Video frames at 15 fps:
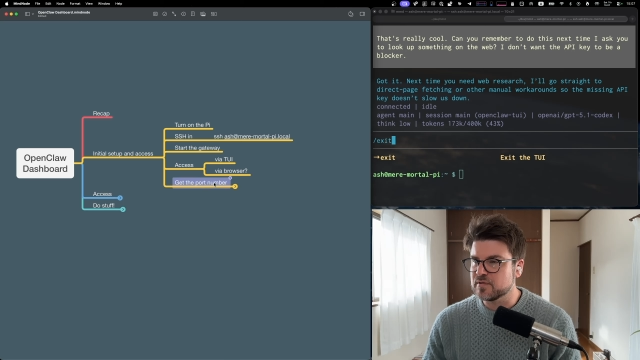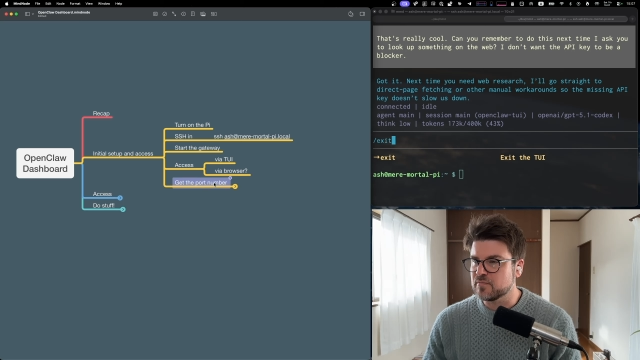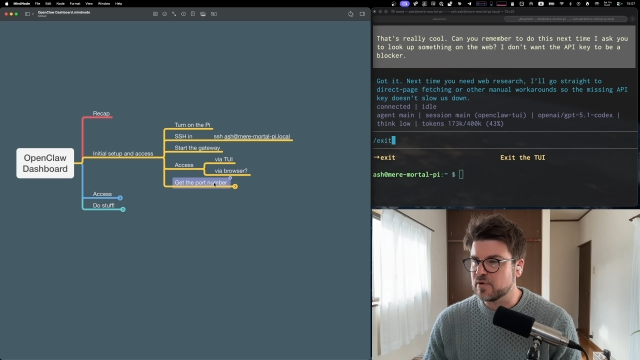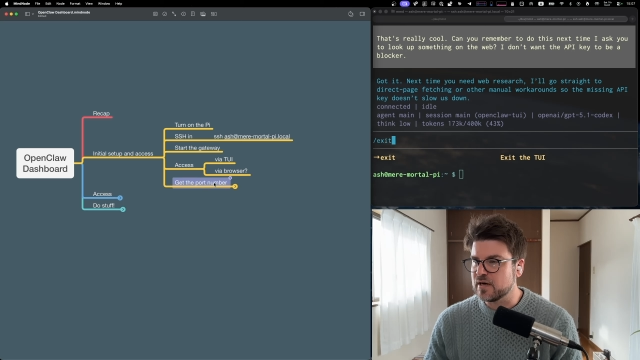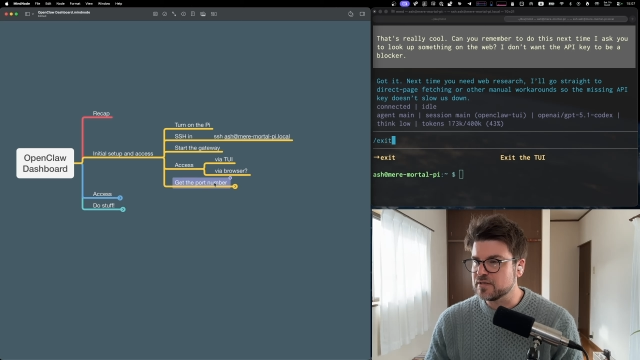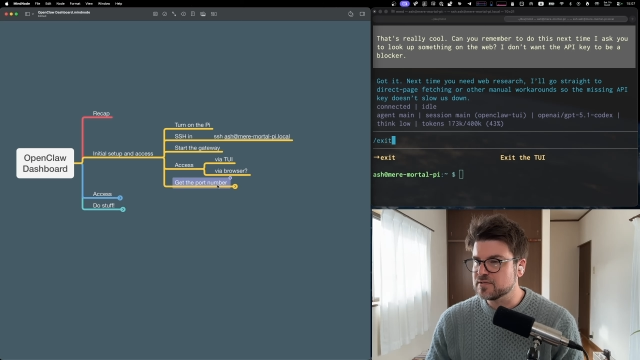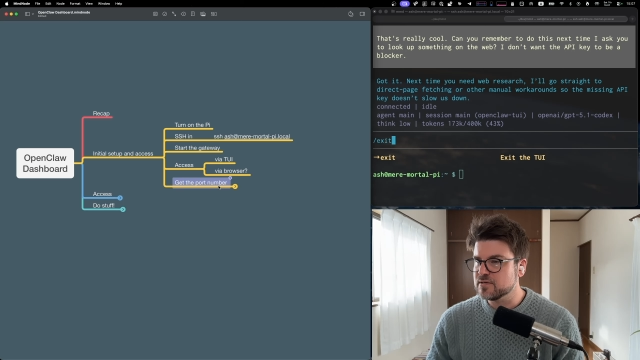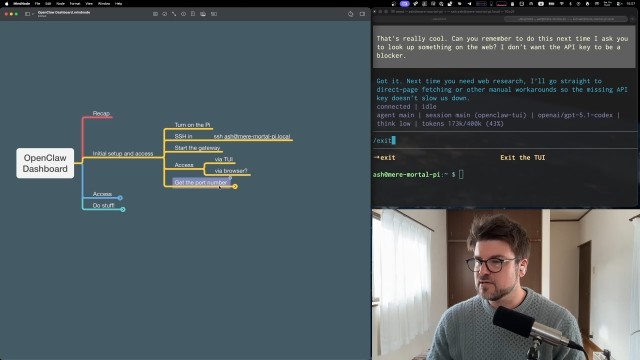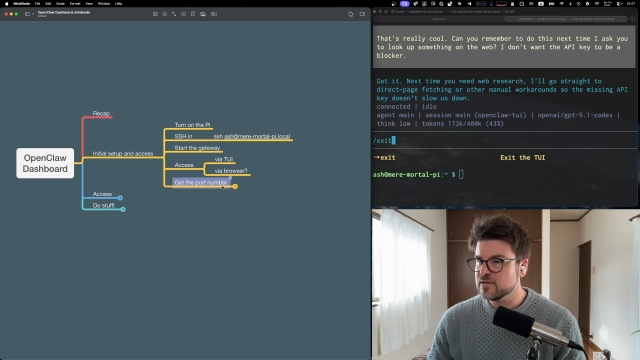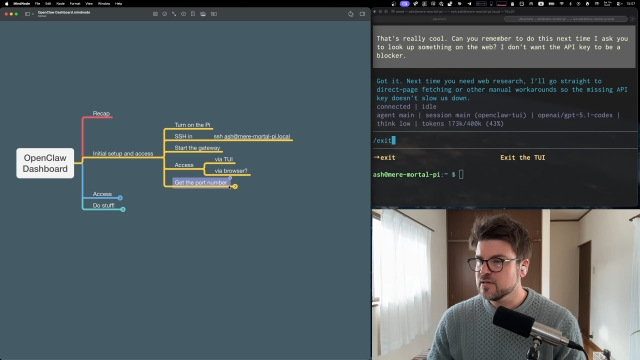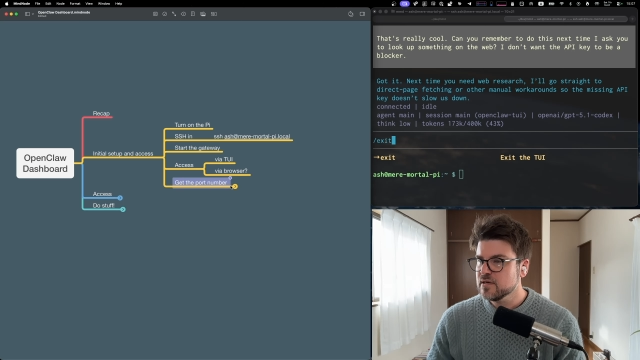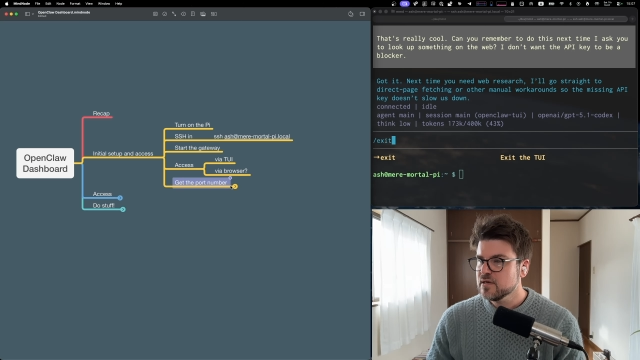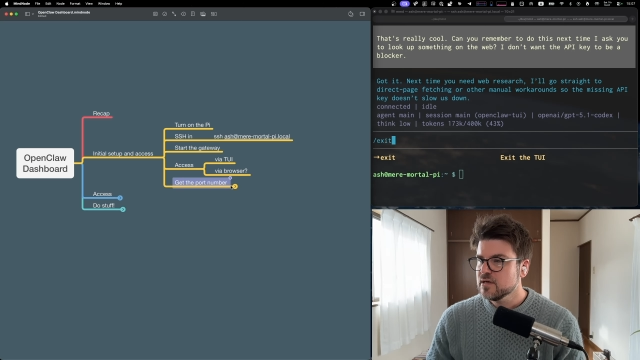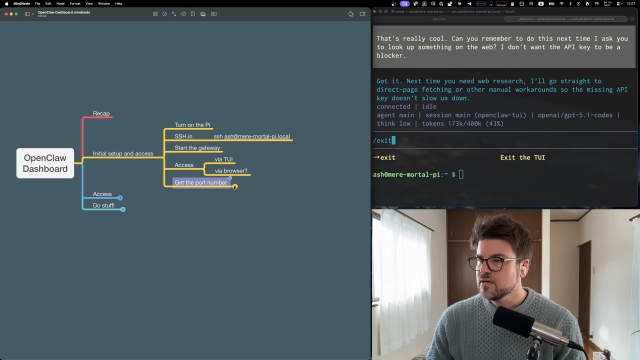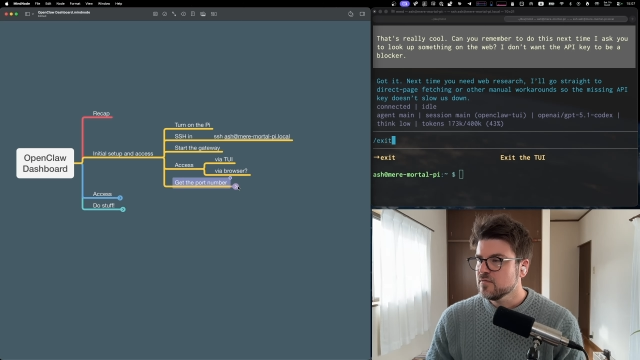browser?
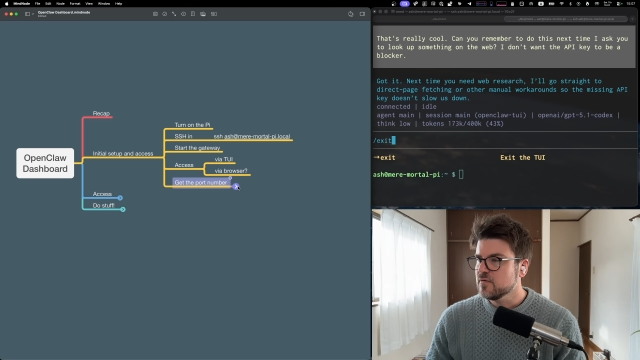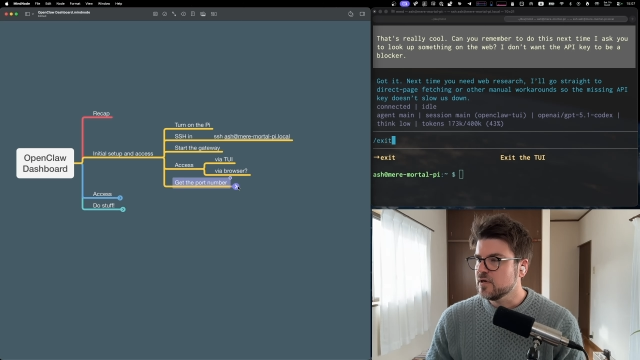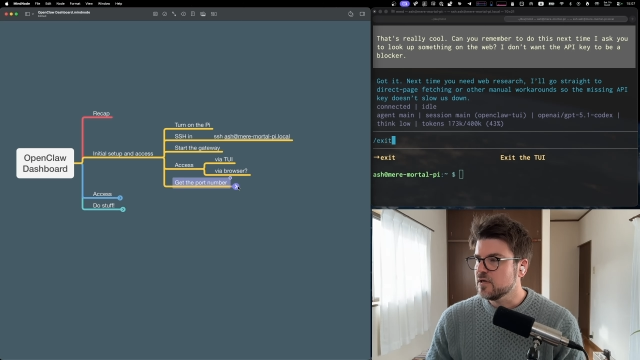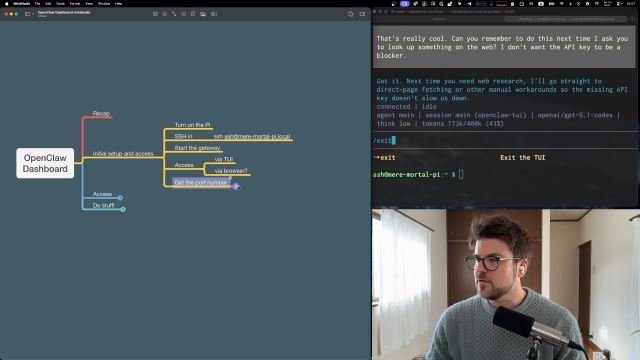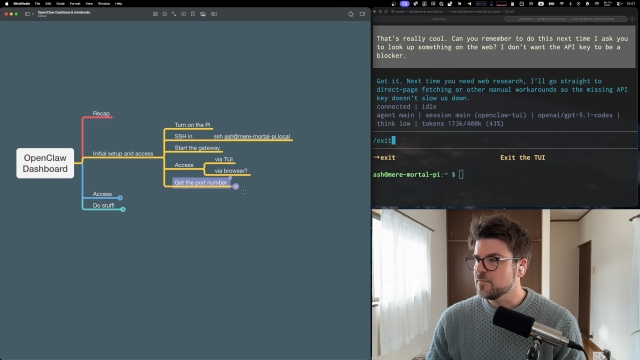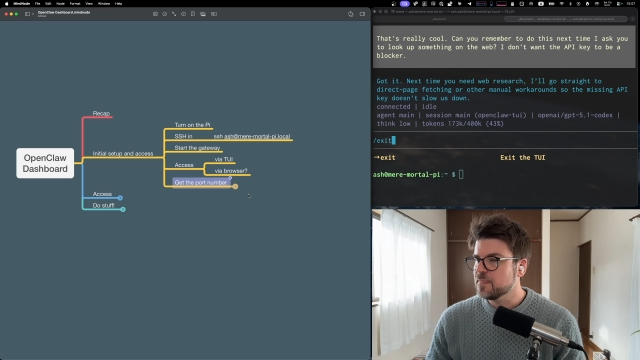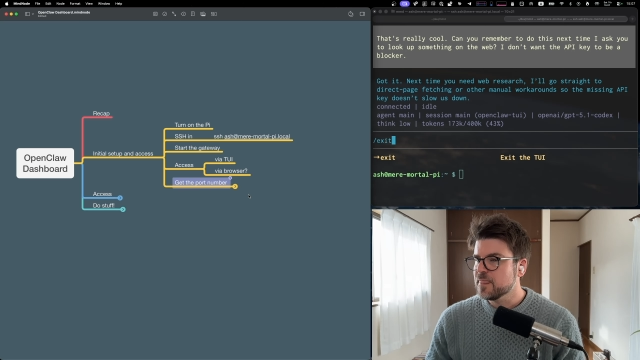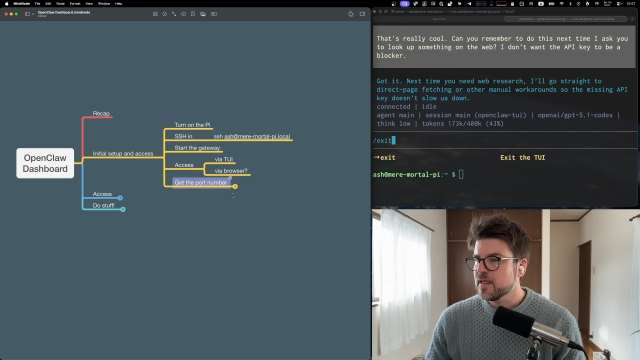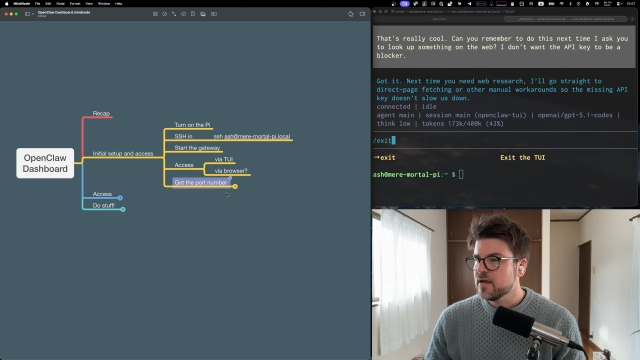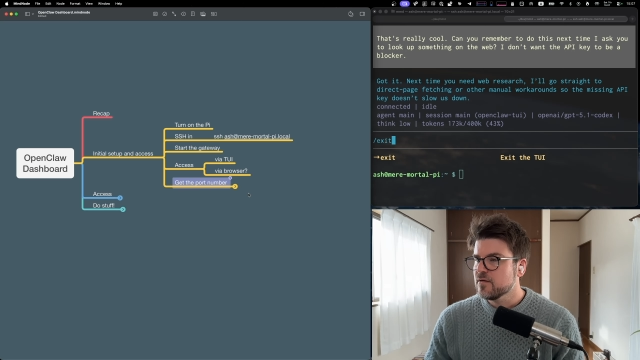Well,